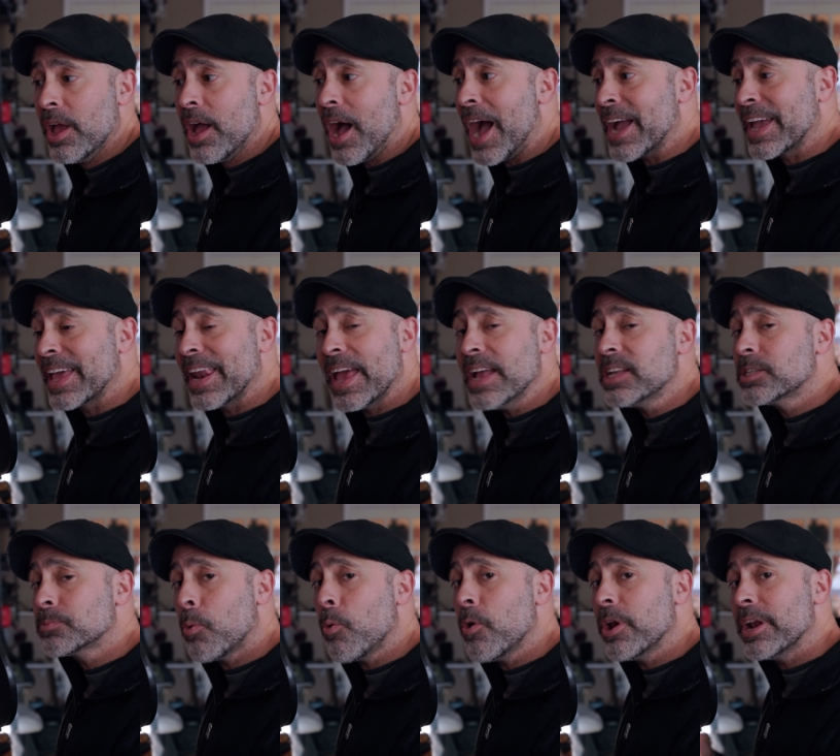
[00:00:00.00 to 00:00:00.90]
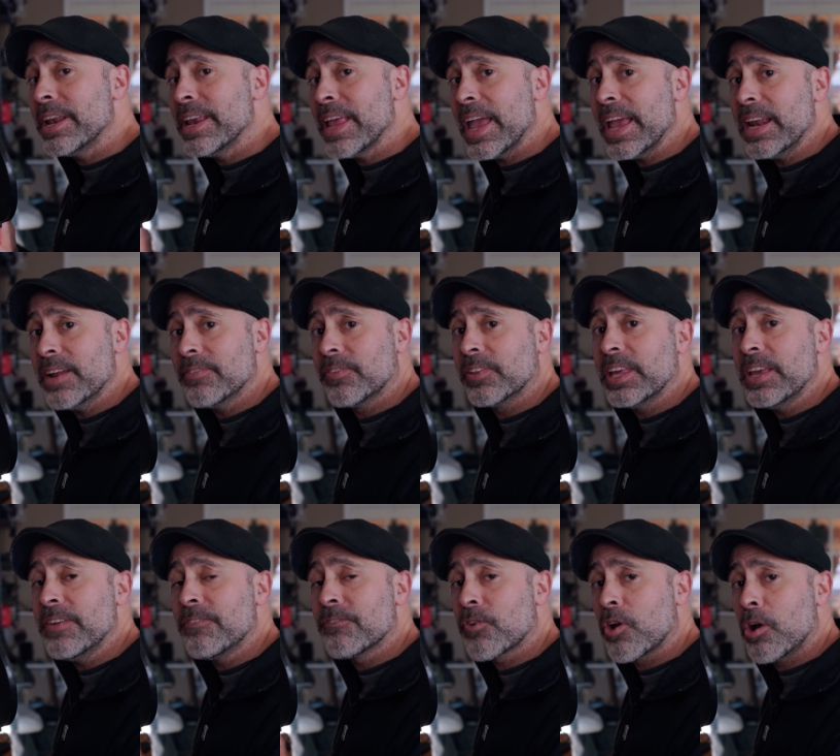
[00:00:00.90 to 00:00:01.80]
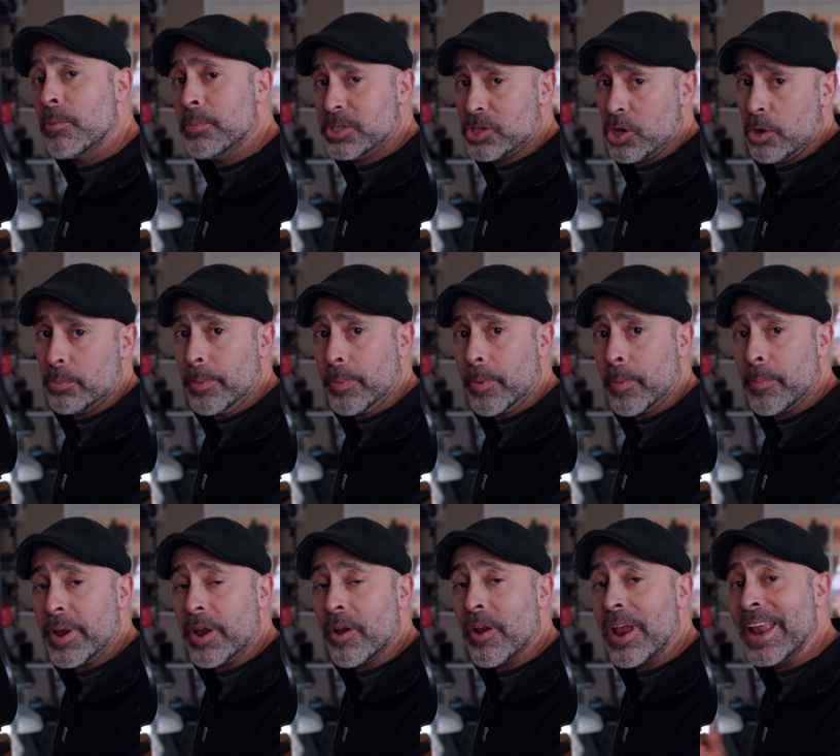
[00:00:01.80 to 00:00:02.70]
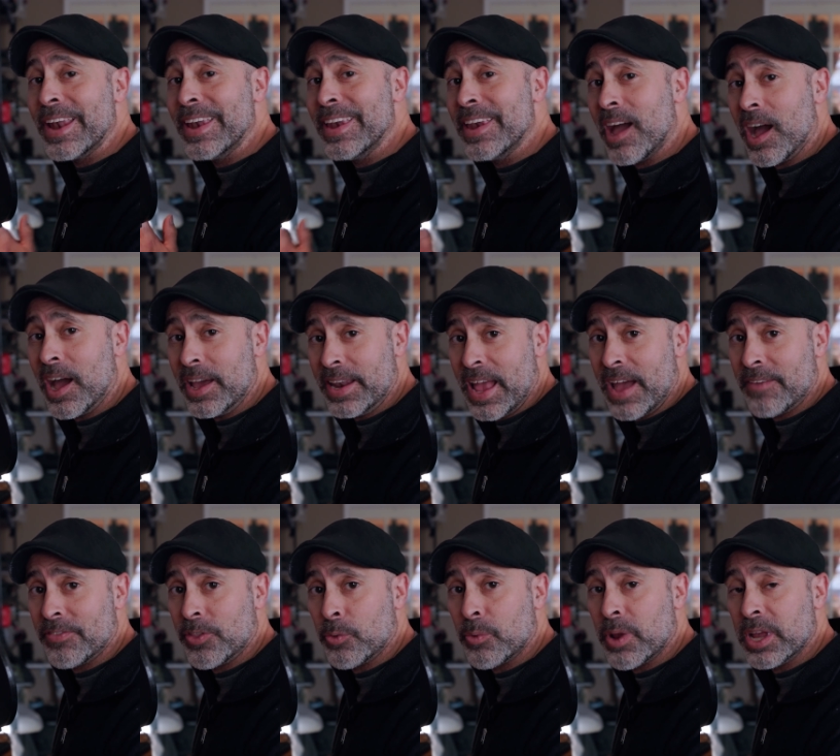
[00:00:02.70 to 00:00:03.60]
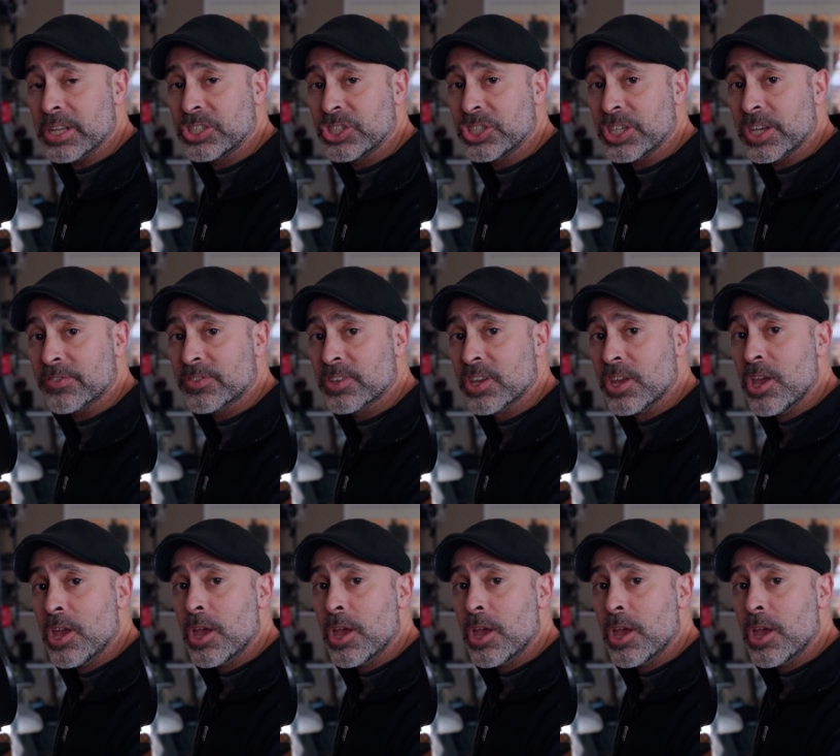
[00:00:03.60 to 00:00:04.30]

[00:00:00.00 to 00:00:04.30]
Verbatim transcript: I could export natively from Adobe Premiere and not have the redshift,